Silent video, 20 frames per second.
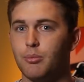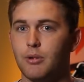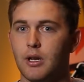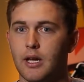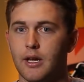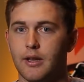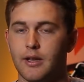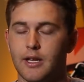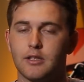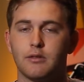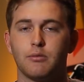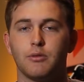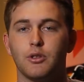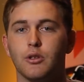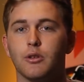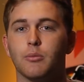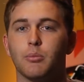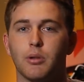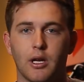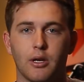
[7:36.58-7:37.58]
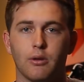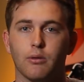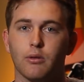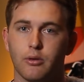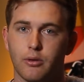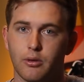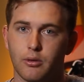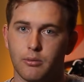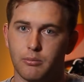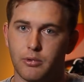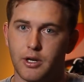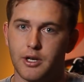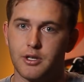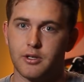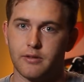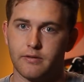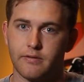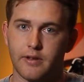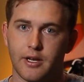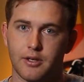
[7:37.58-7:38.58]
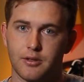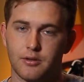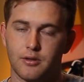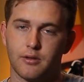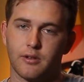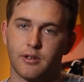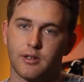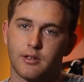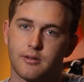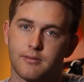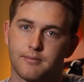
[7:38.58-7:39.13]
layer, that's when you apply all your brush effects to it.